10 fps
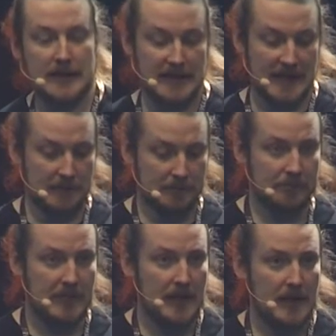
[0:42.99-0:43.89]
team.
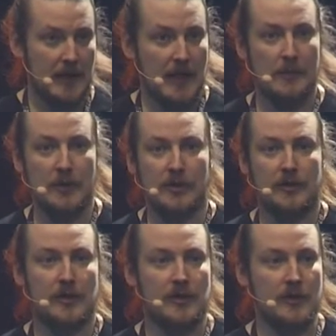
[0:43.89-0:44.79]
I'm going
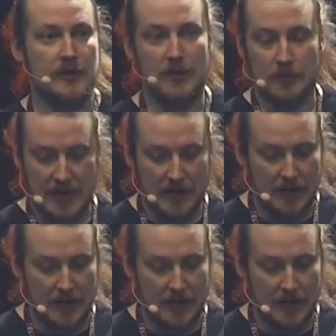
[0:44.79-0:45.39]
to talk to you about